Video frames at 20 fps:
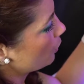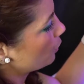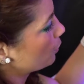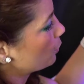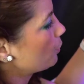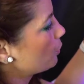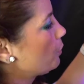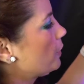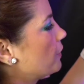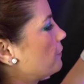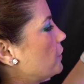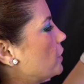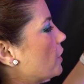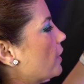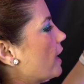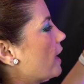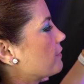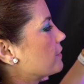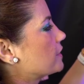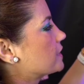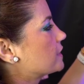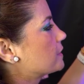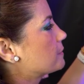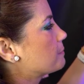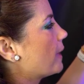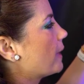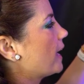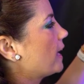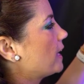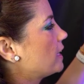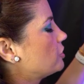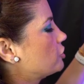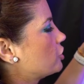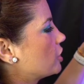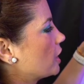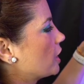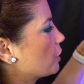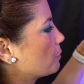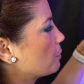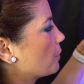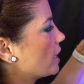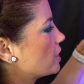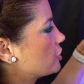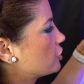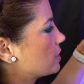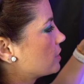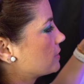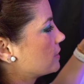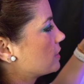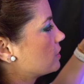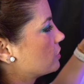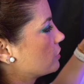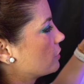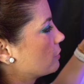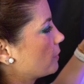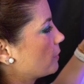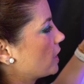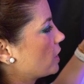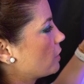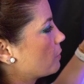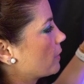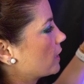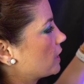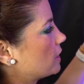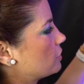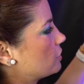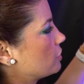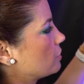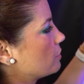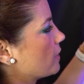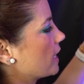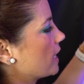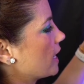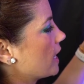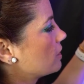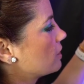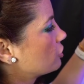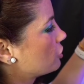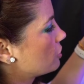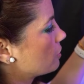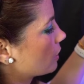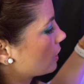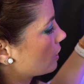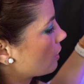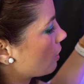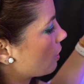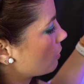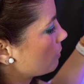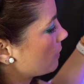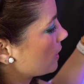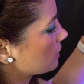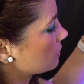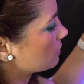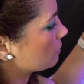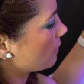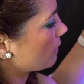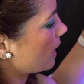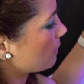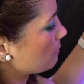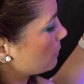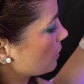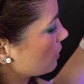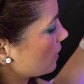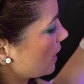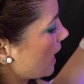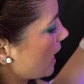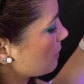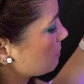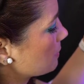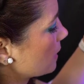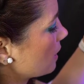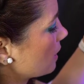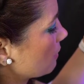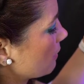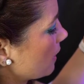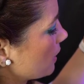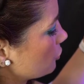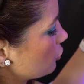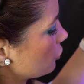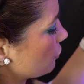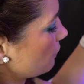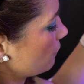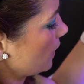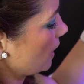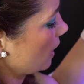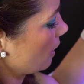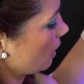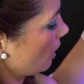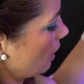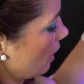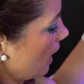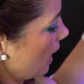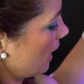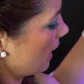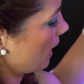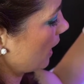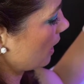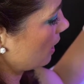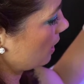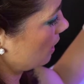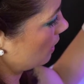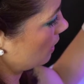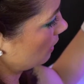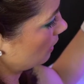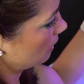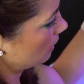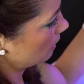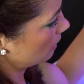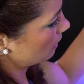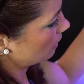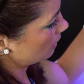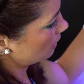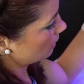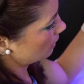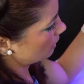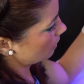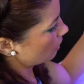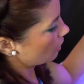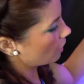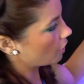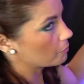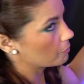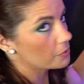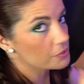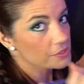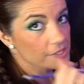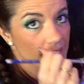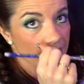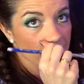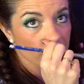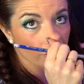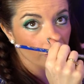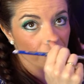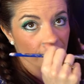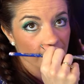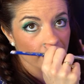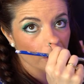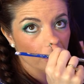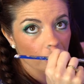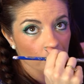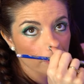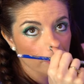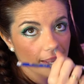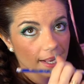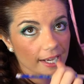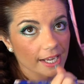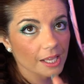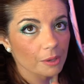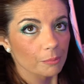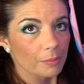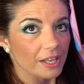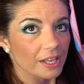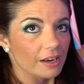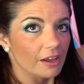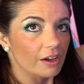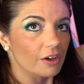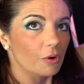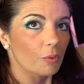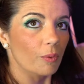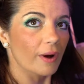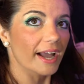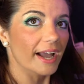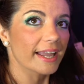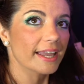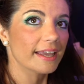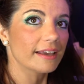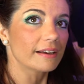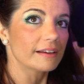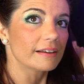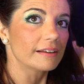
Ooh, if you don't have a sponge and your brush isn't doing what you want it to, I guess you could always wrap your napkin around your finger and kind of almost like your finger painting, but not quite.